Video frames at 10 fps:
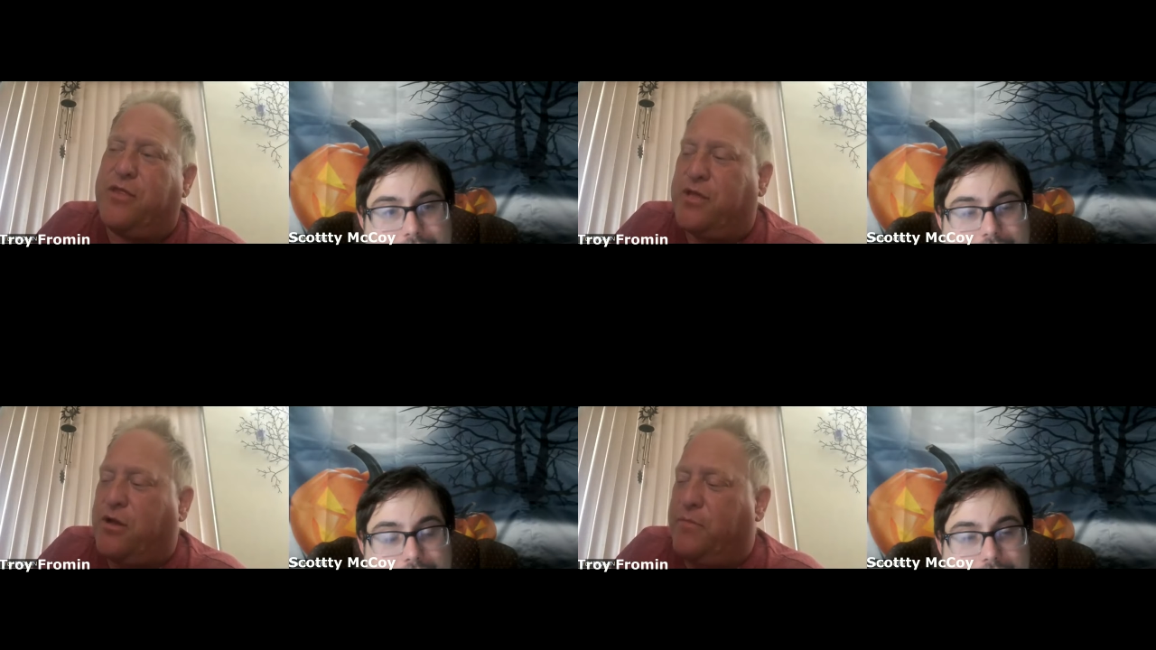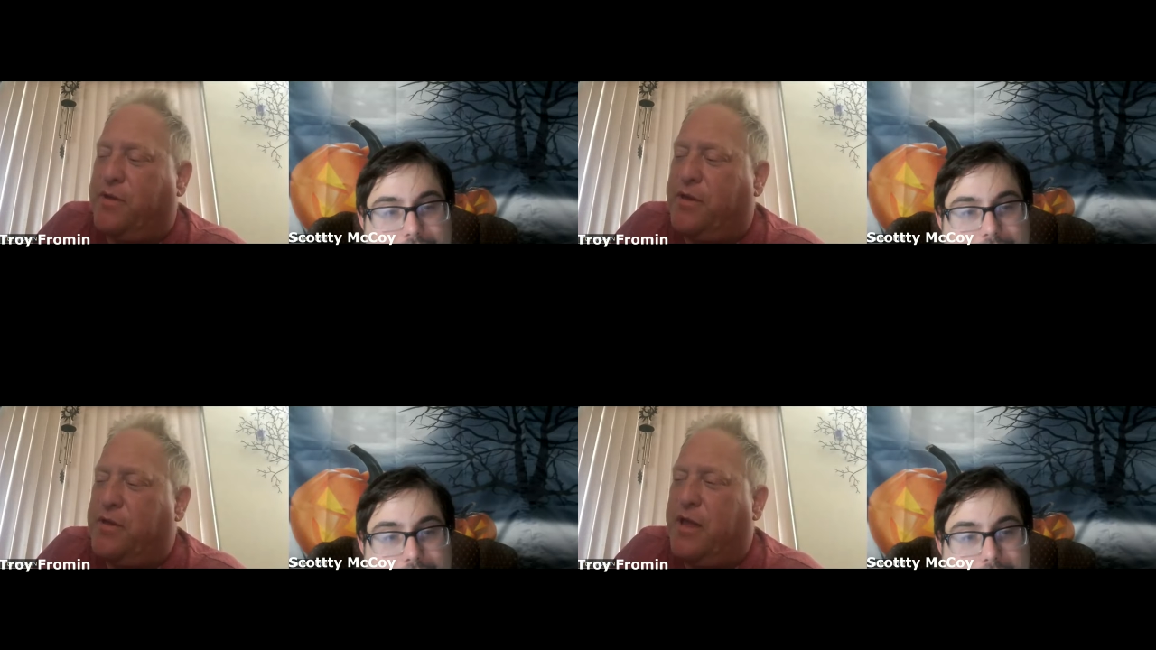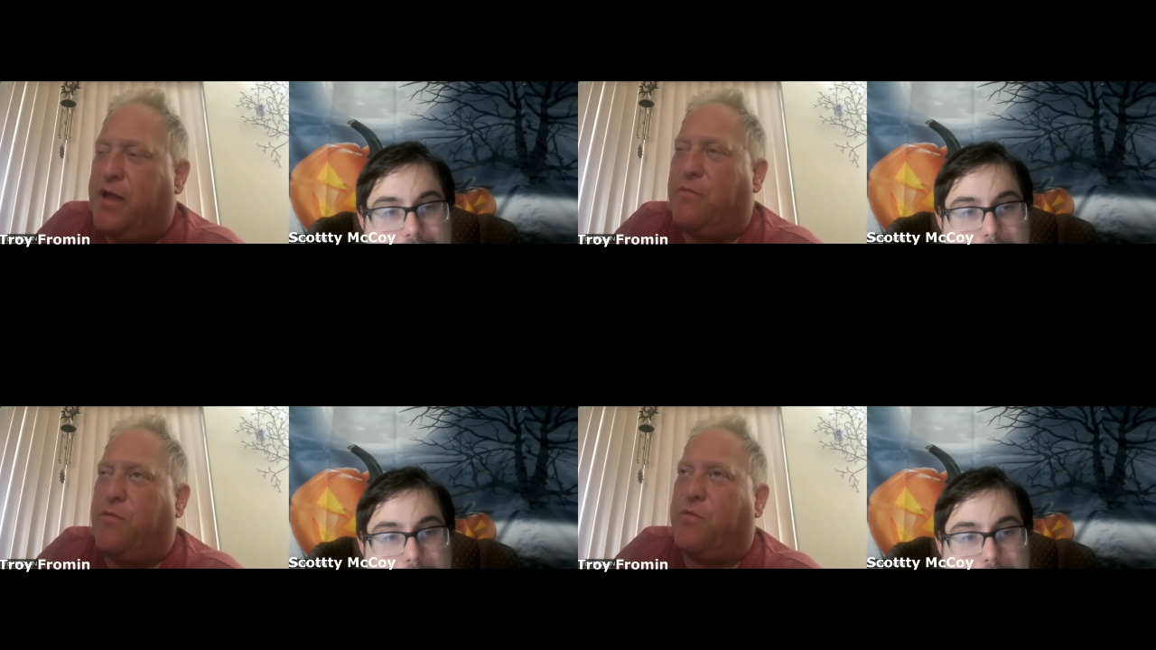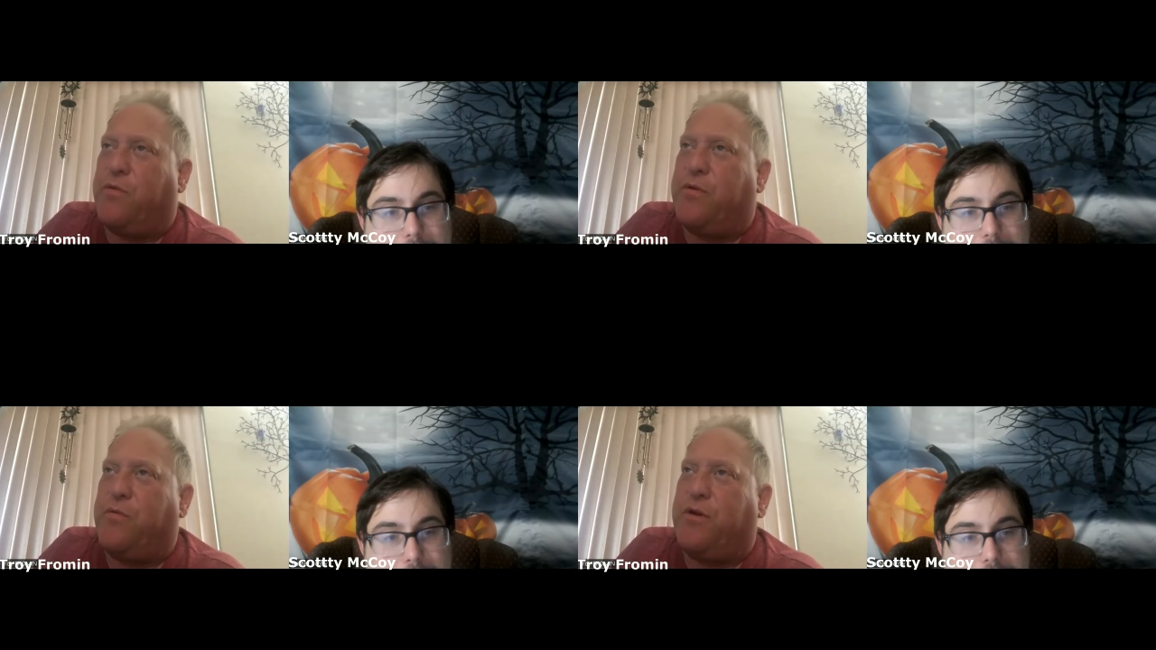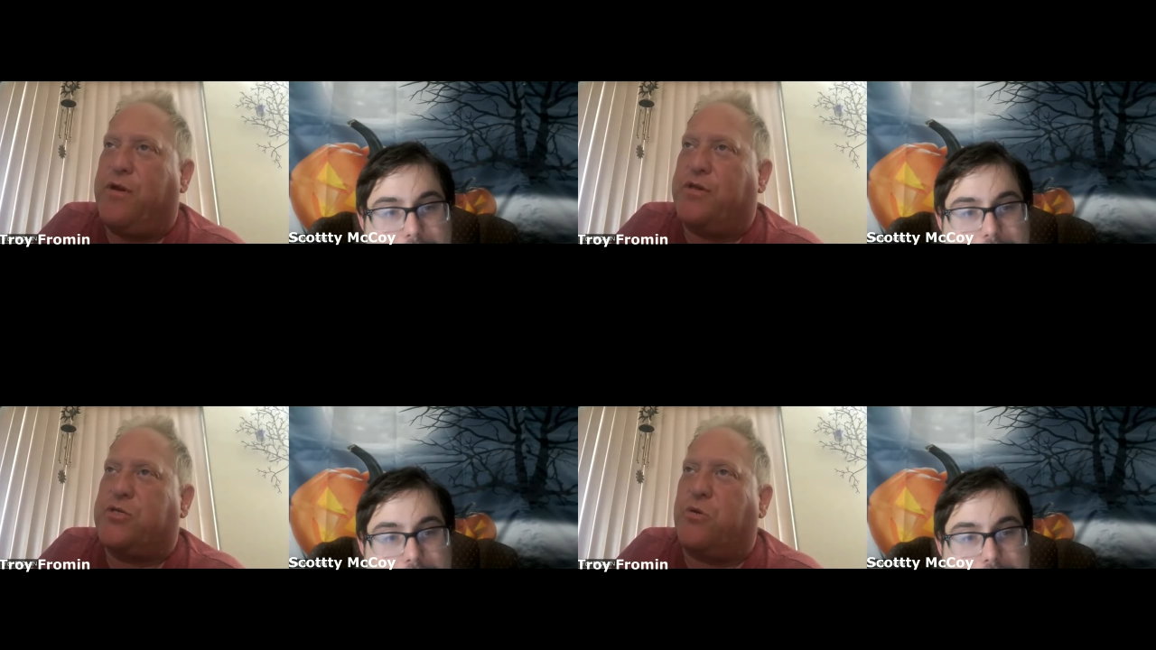Speaker 1: they called me, hey,
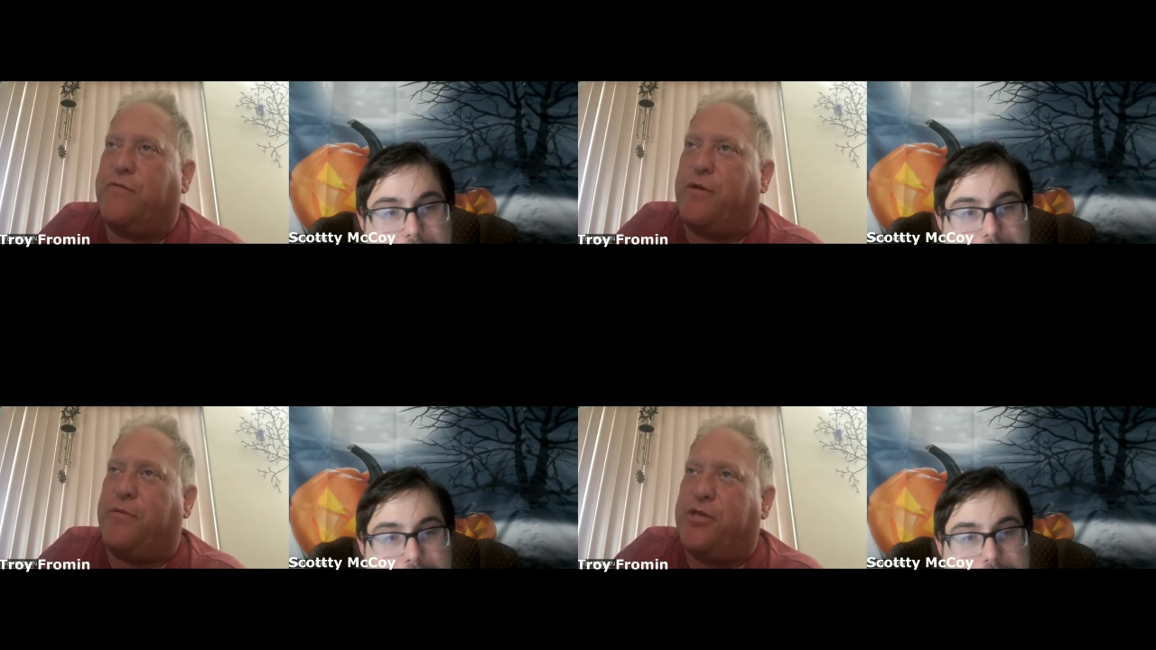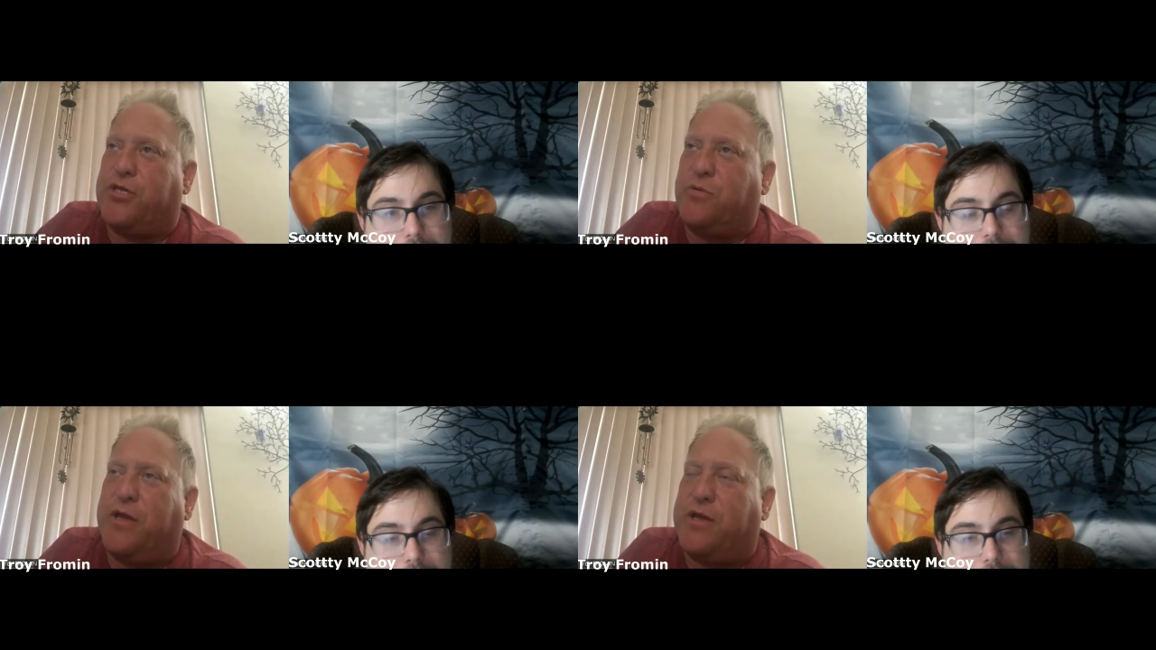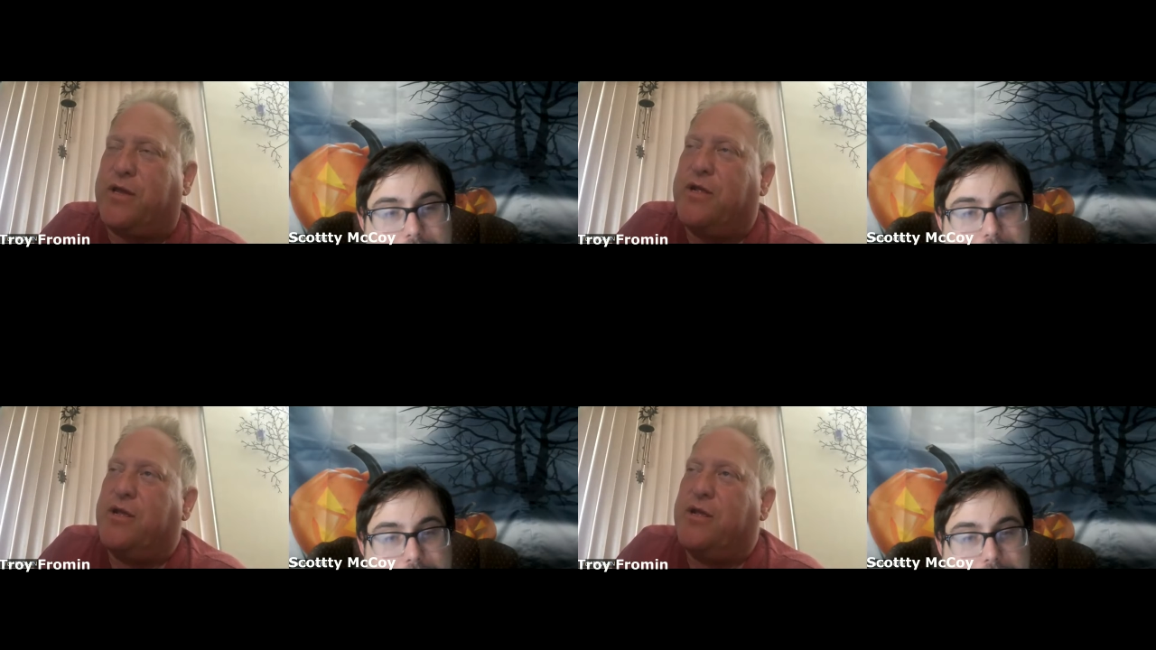it's Troy Velva this week.